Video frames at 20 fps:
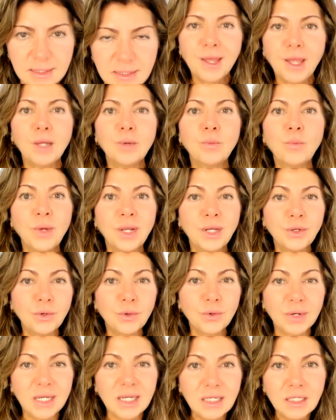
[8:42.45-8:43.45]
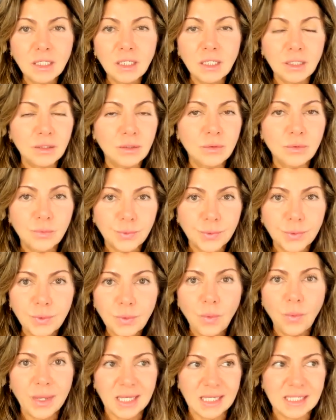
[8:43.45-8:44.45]
And when you're
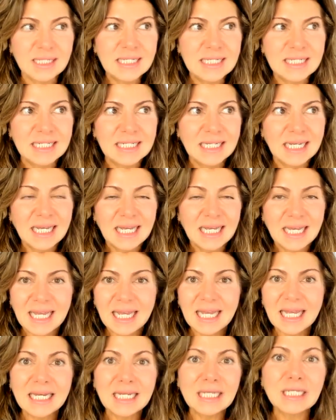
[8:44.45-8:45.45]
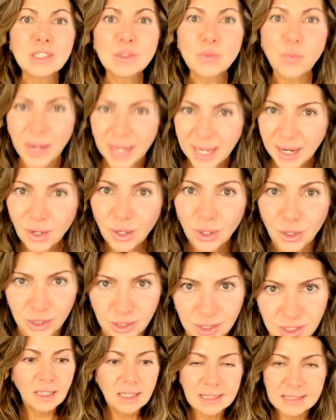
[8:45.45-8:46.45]
incongruent, it is
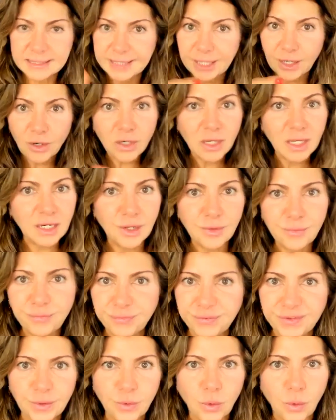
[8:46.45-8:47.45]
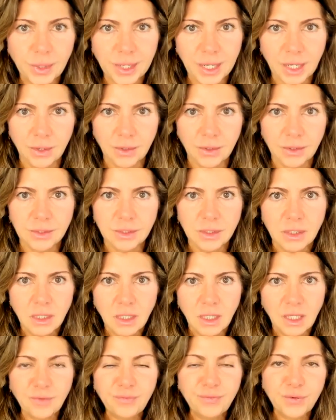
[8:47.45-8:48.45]
weird. They're gonna feel weird
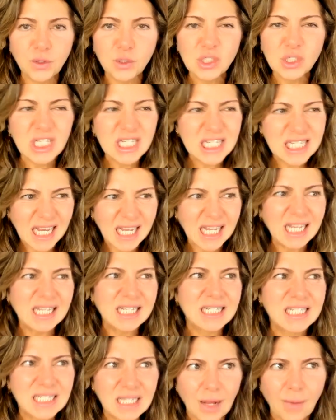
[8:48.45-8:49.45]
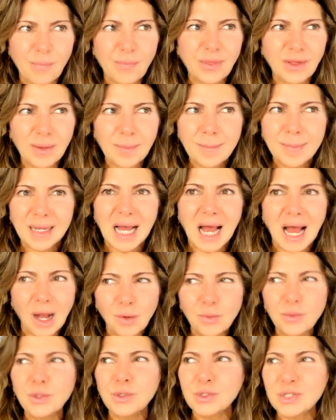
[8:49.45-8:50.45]
if you're saying something, but how
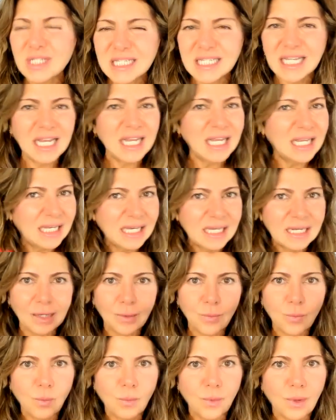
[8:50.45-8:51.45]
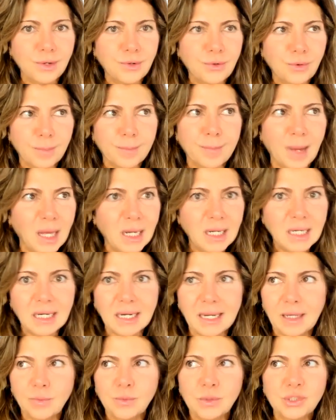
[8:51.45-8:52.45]
you're saying it and, and your body
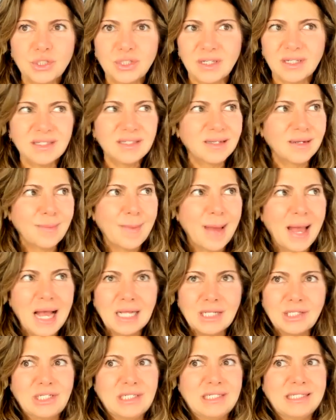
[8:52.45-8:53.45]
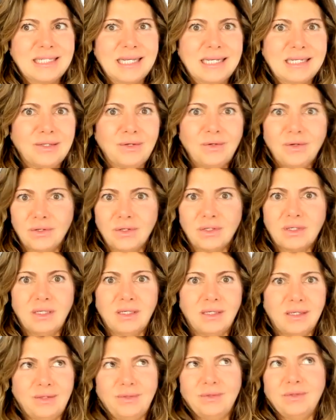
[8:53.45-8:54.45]
language doesn't match. It's like they're looking
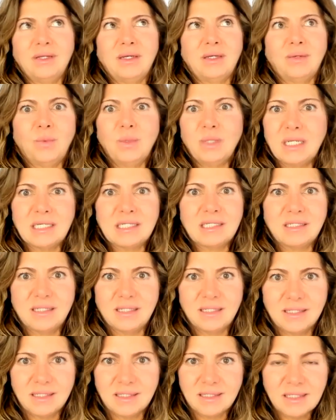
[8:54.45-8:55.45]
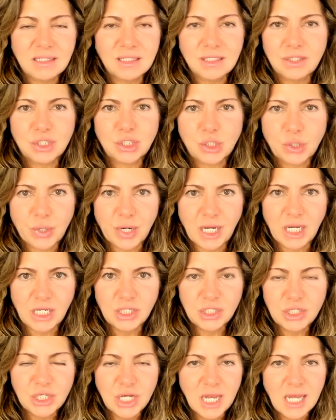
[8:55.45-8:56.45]
at you like, what is this? This is
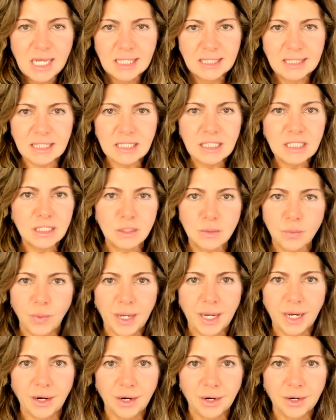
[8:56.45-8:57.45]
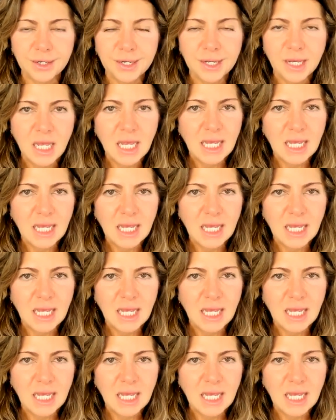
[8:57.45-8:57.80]
strange. This is weird.